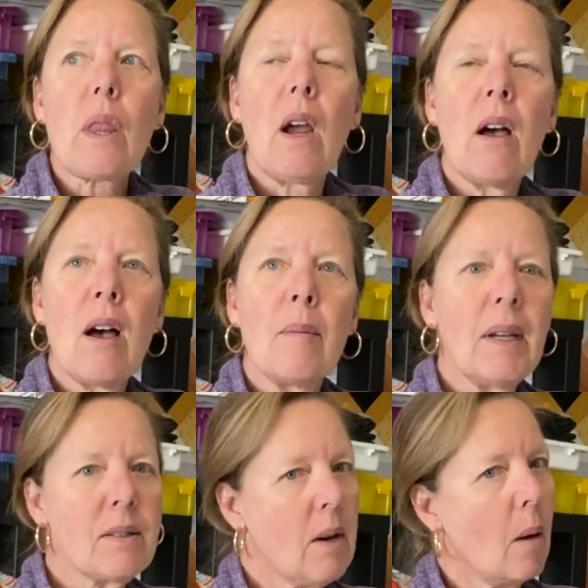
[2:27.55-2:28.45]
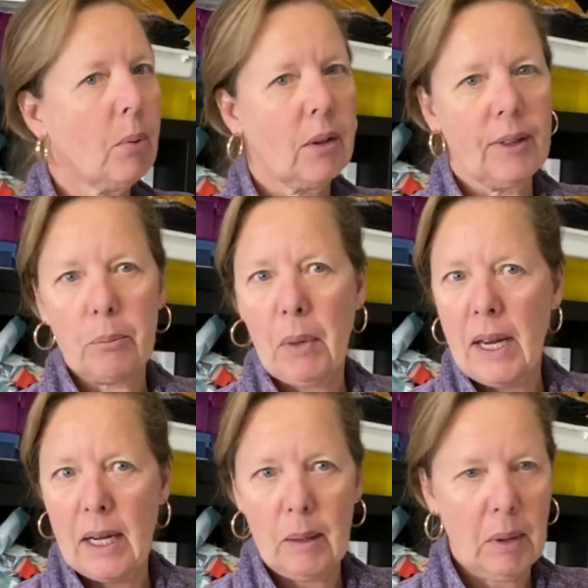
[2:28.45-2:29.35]
It's not perfect by
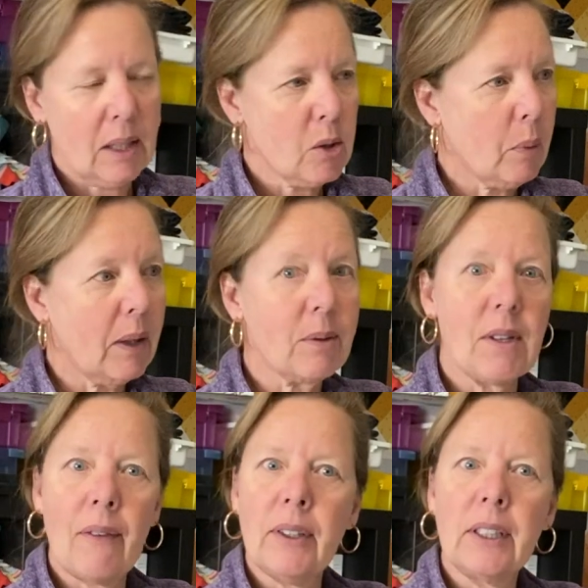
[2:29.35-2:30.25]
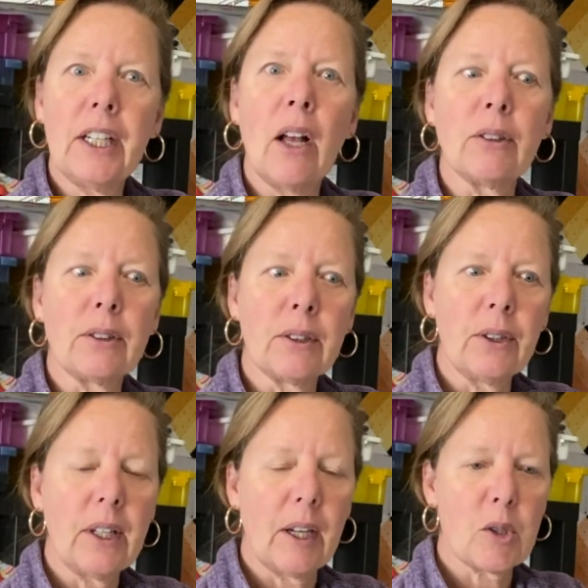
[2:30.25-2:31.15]
any means, but it was definitely a
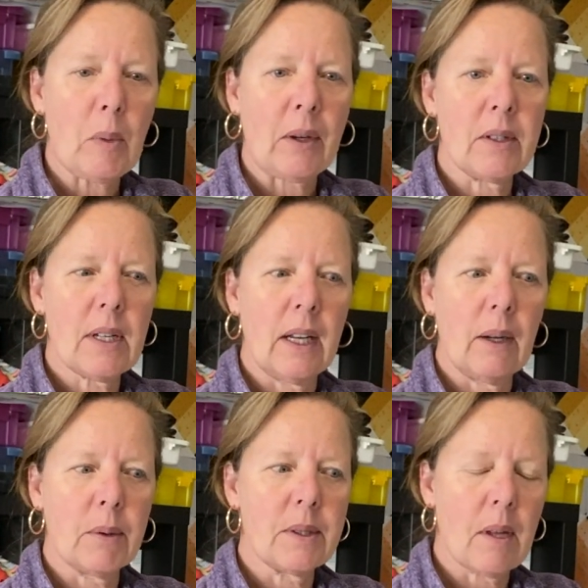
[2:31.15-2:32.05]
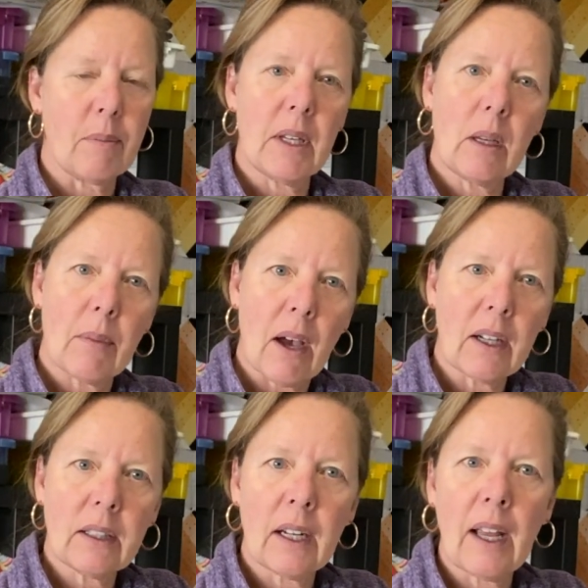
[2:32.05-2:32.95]
learning experience, and there was something about
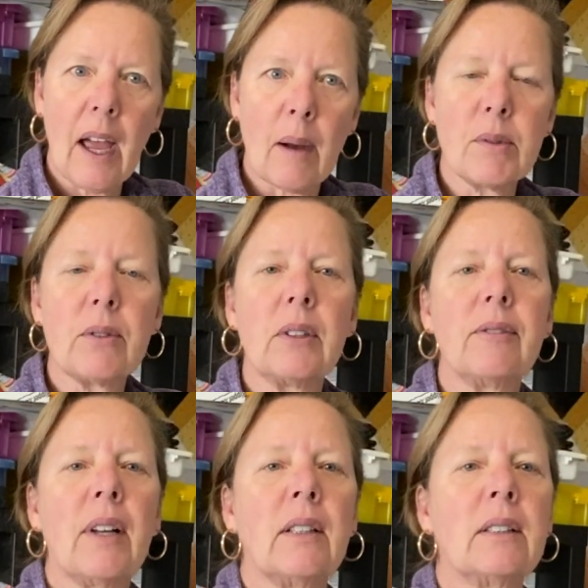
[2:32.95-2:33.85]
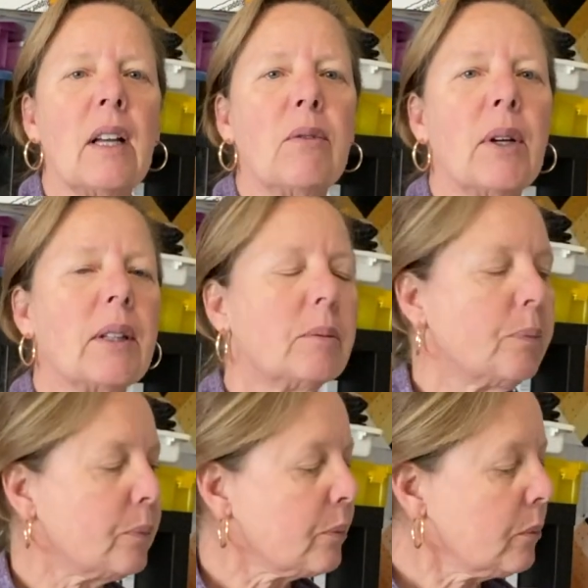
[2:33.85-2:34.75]
it that I absolutely fell in love with.
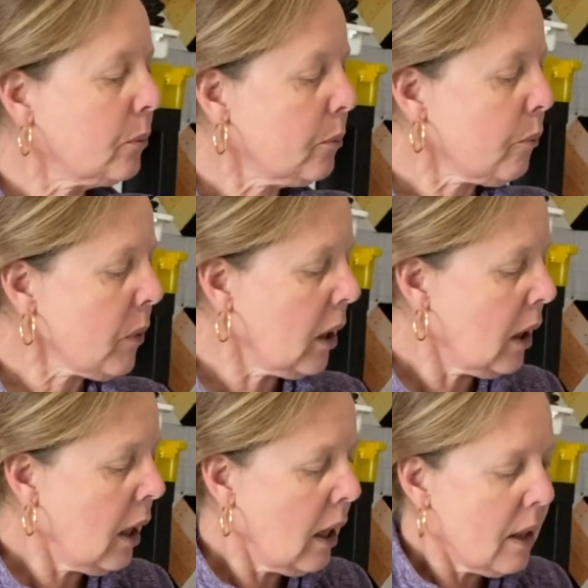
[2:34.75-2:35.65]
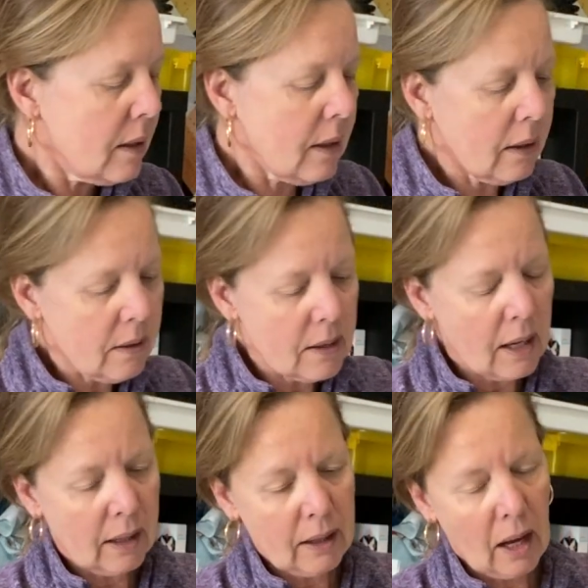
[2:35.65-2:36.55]
Since
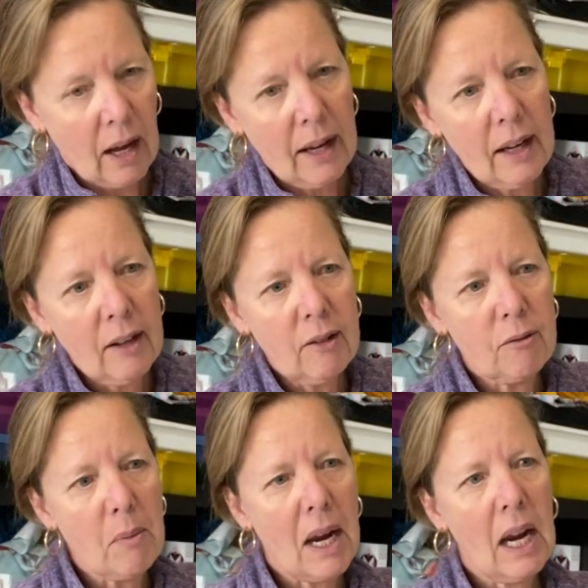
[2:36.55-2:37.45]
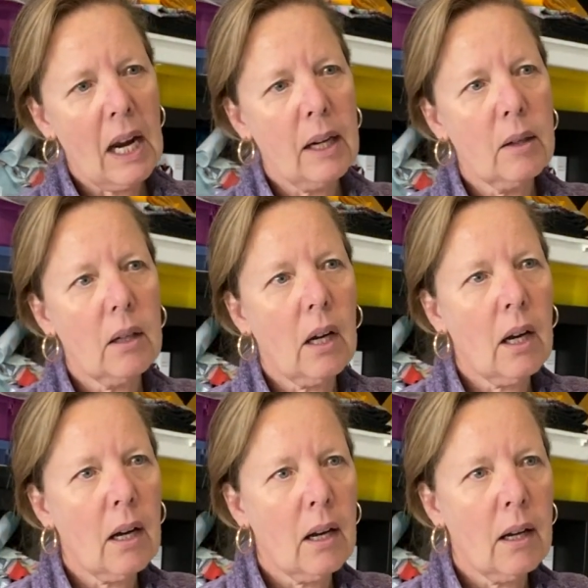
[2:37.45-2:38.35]
then, I have made
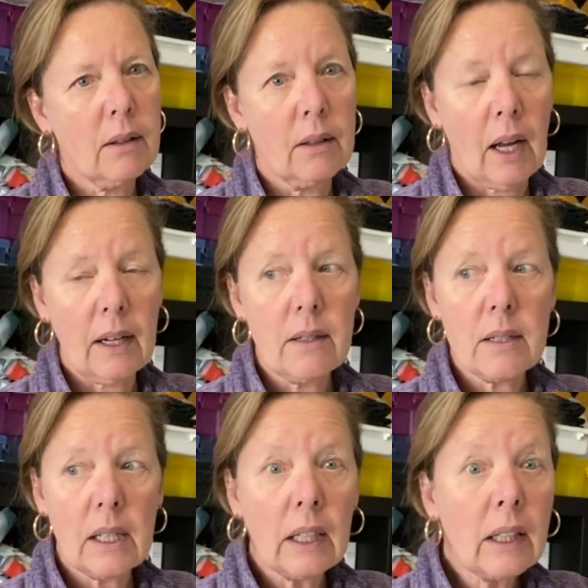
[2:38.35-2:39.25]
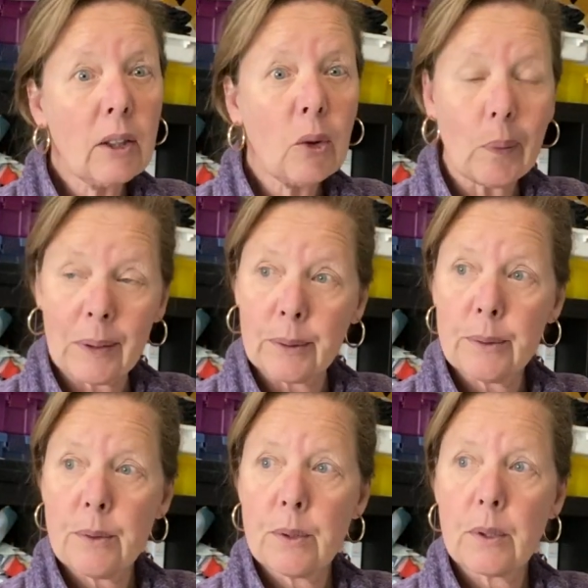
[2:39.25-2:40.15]
19
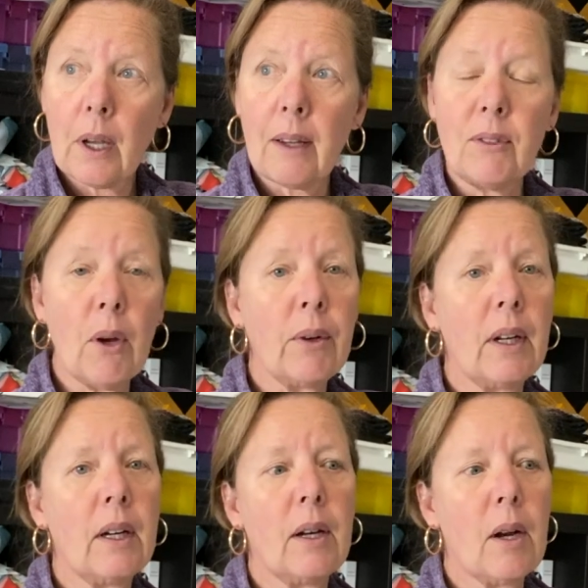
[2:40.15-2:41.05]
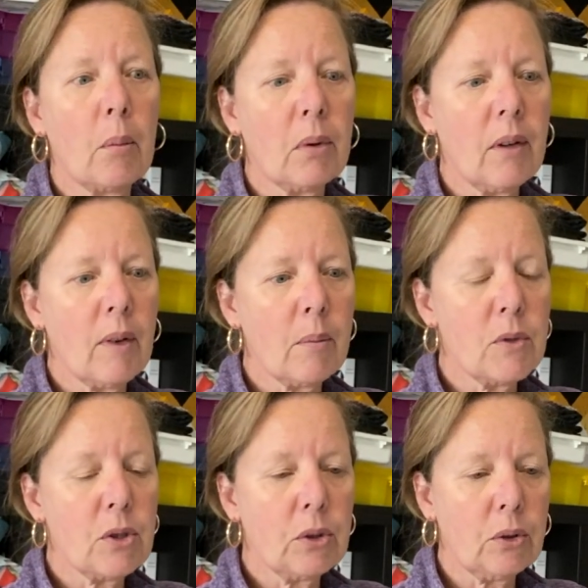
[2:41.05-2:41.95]
quilts. I've donated a number of them
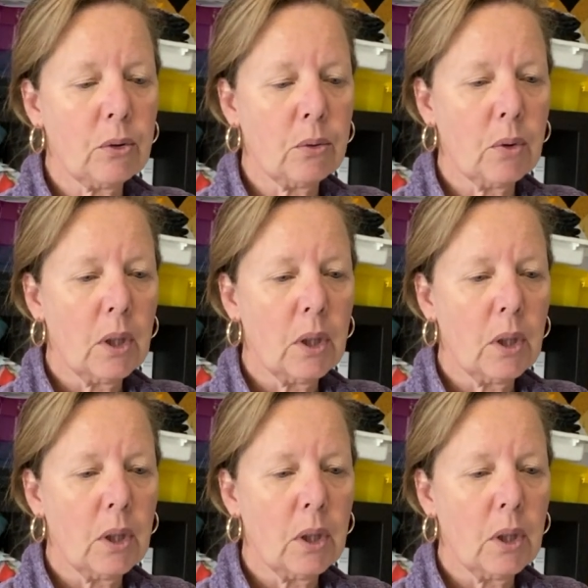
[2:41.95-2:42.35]
to